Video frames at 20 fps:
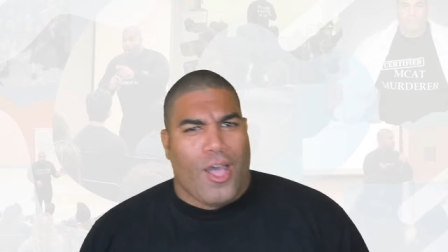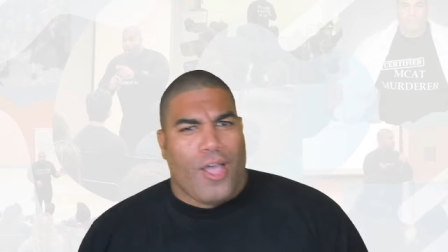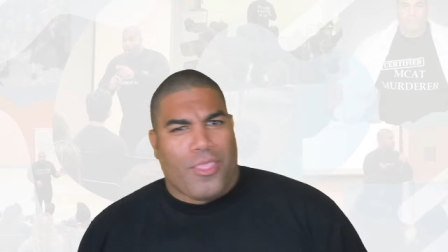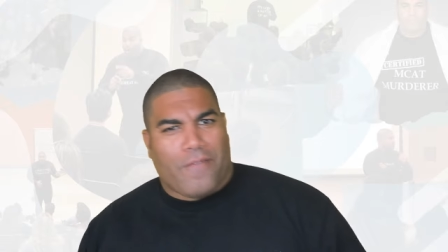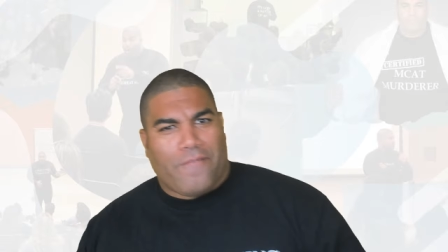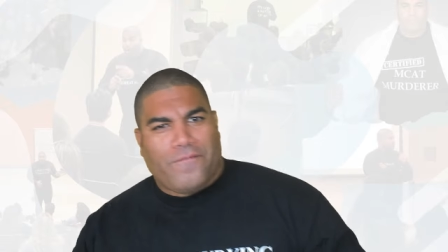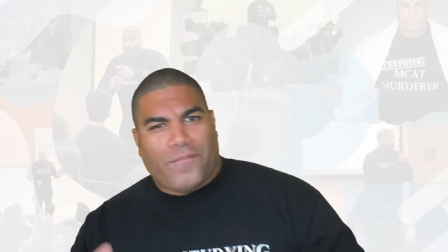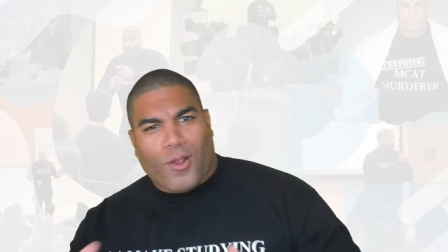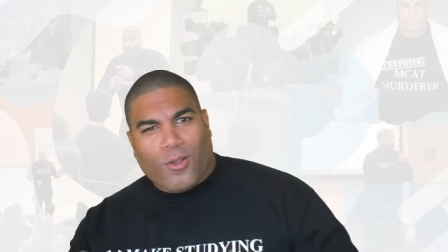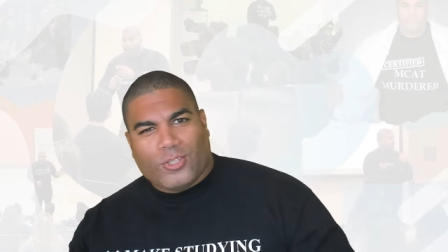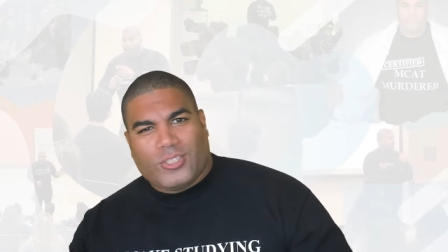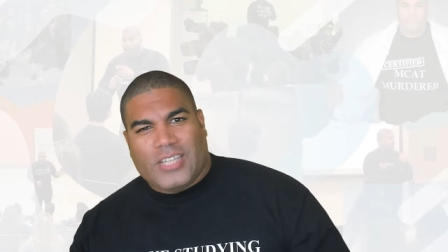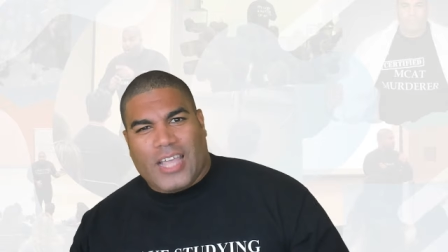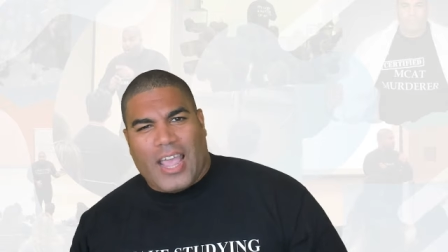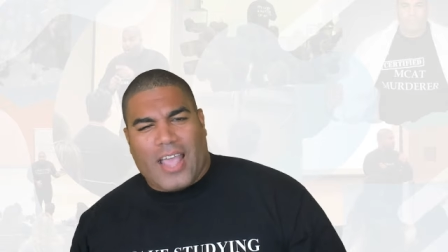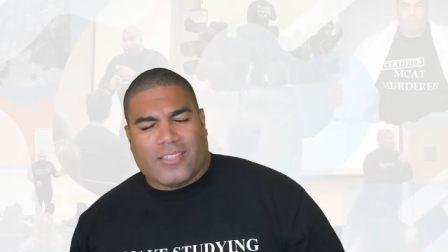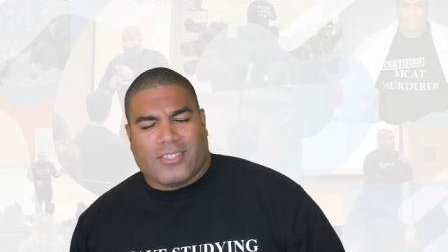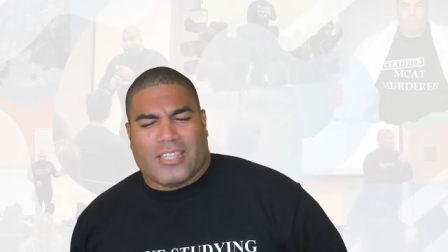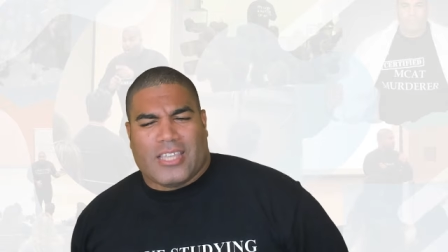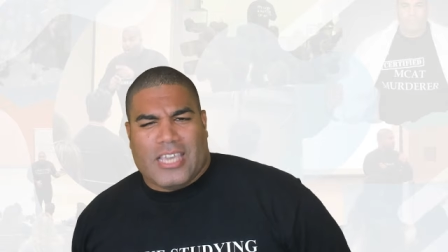The first
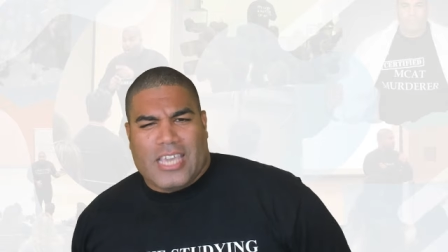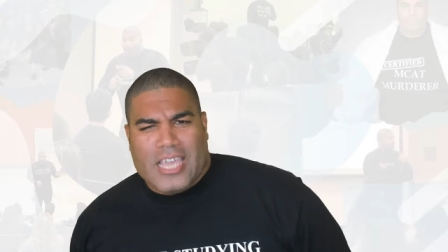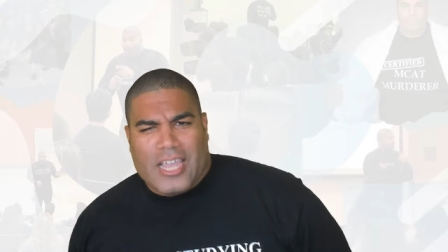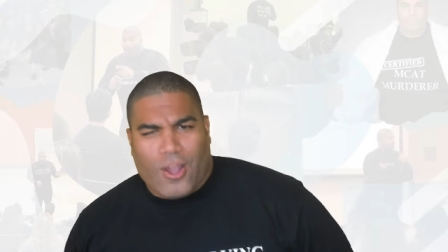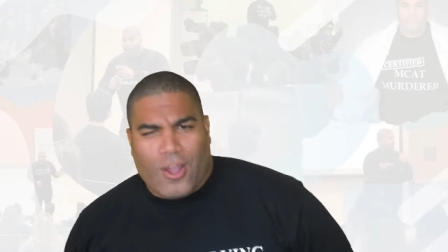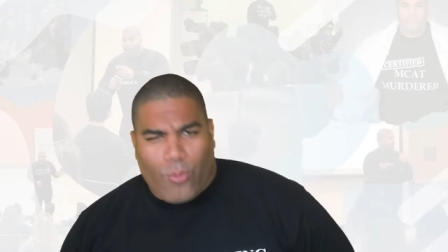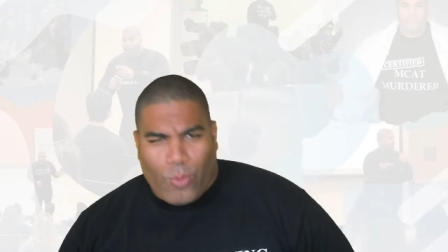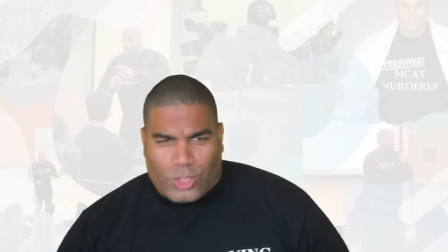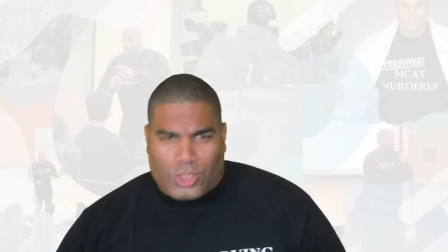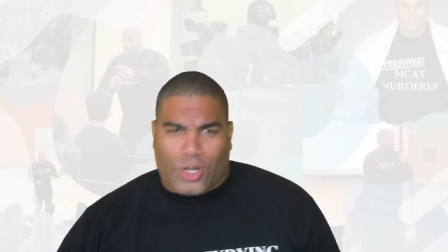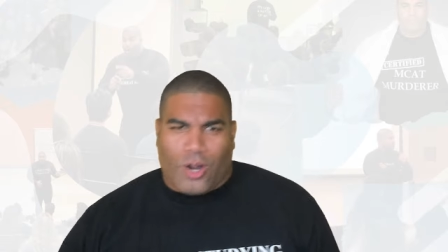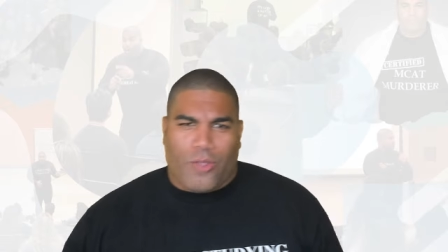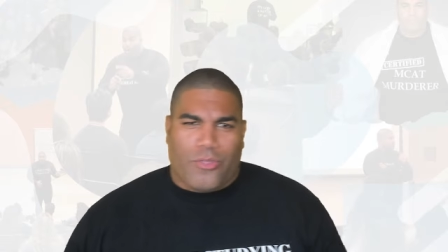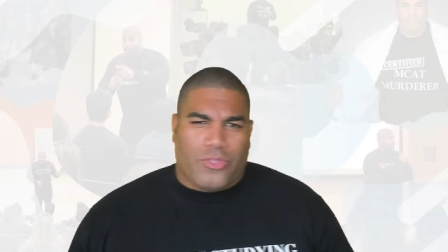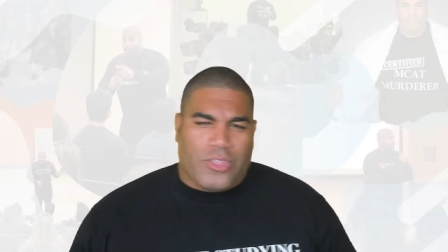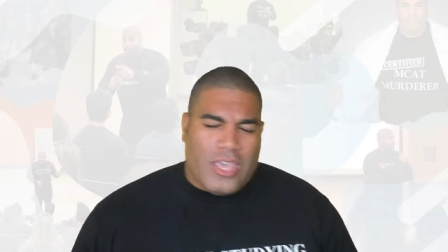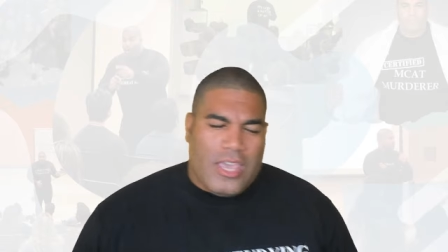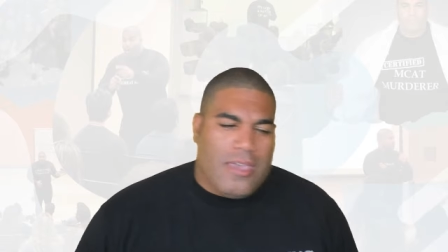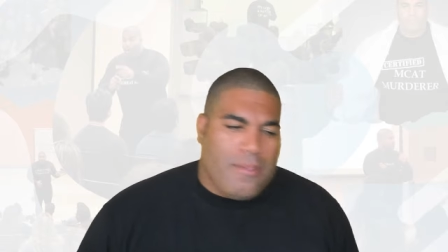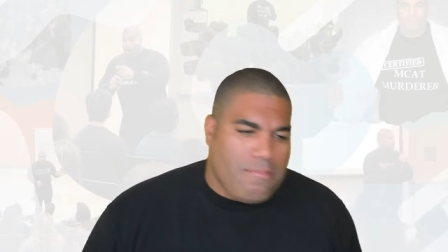dance of the year, what should our
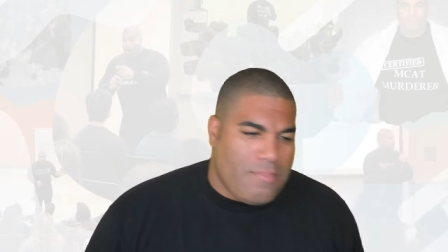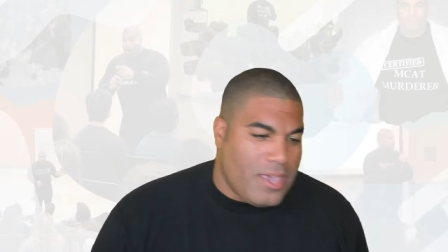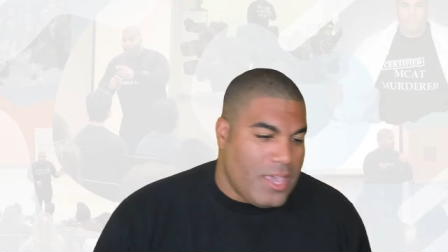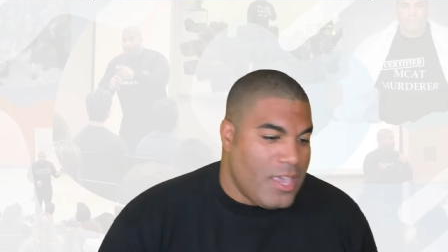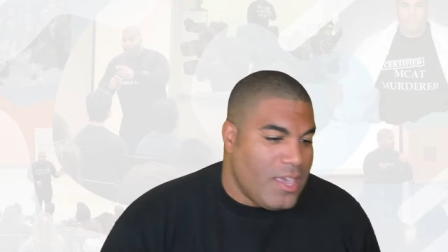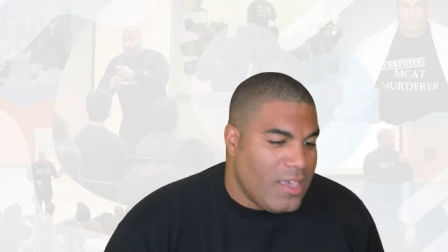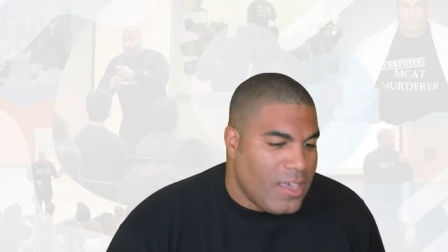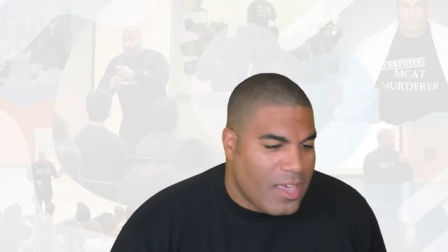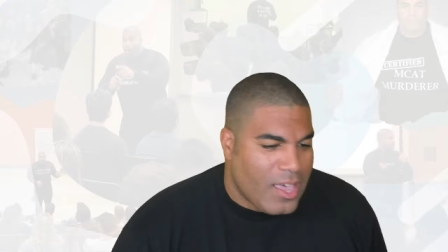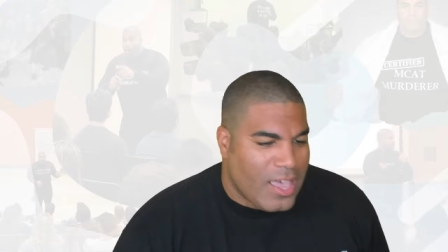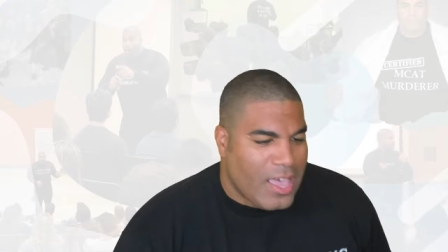theme be?